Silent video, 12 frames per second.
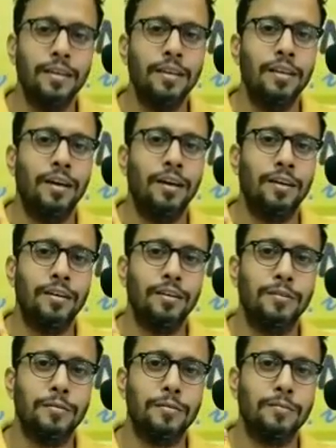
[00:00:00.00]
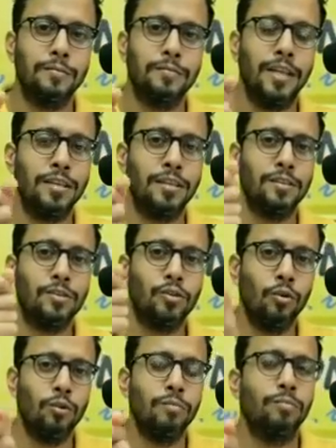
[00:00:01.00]
that is
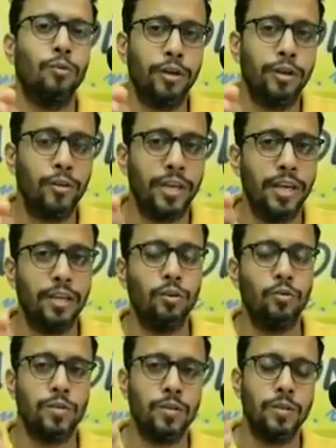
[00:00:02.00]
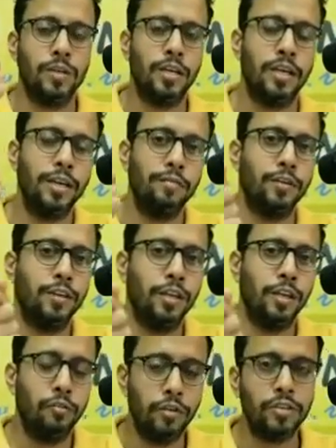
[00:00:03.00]
so important to get into a certain kind of a
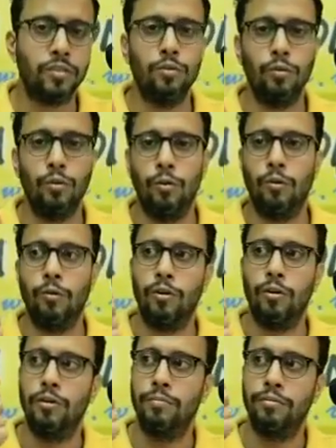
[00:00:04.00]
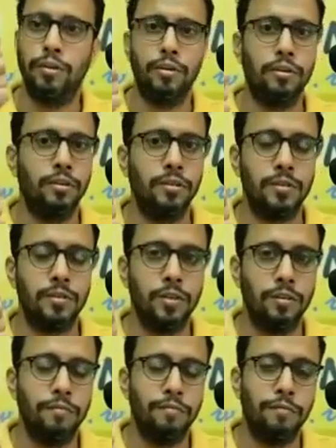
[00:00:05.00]
degree school or a
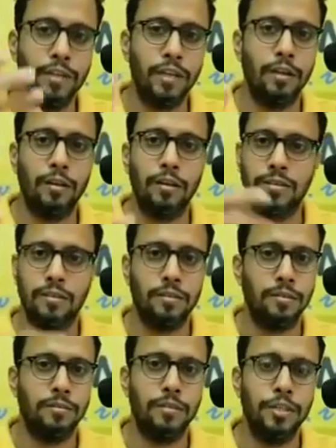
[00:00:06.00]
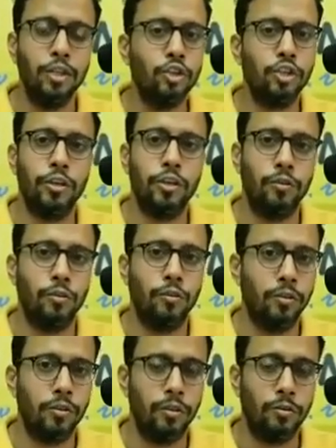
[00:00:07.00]
certain field as a engineer
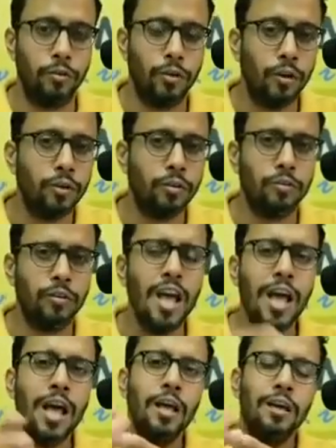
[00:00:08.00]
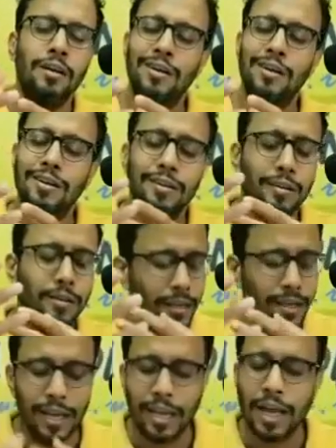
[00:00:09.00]
or a doctor.
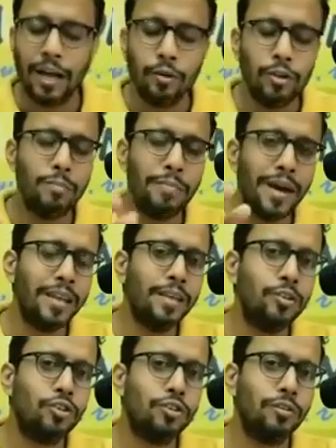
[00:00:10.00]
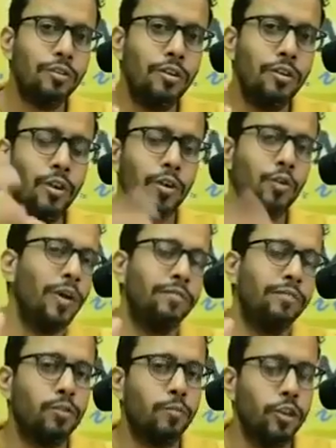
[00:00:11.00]
Hilal, how do you manage not to
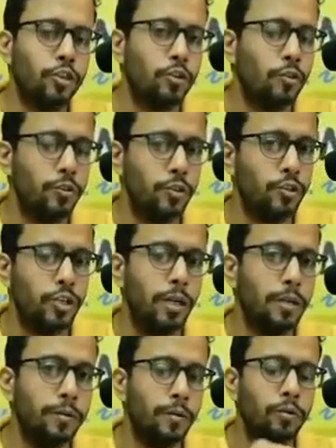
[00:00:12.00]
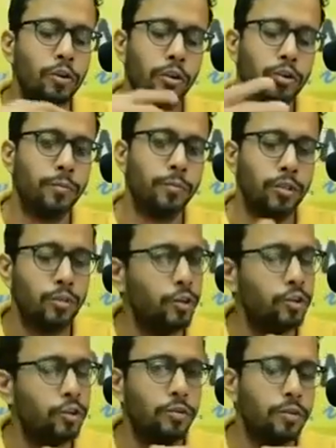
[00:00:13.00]
have this pressure on your child or not to put this
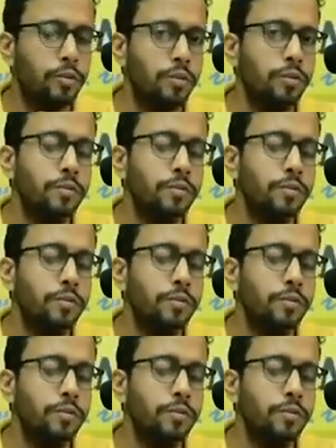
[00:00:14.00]
pressure on her?